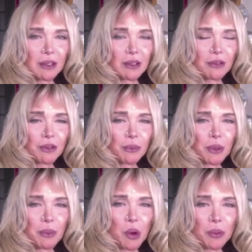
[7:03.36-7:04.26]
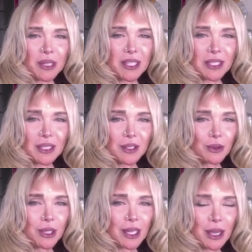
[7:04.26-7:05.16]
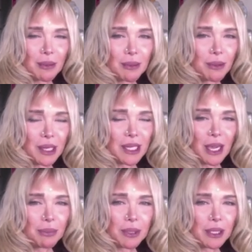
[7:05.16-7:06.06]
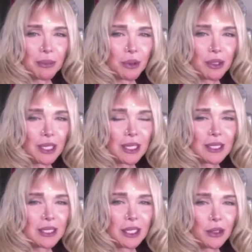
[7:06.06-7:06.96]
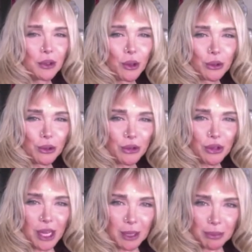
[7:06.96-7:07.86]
from the moment you wake up in the morning until you go to sleep.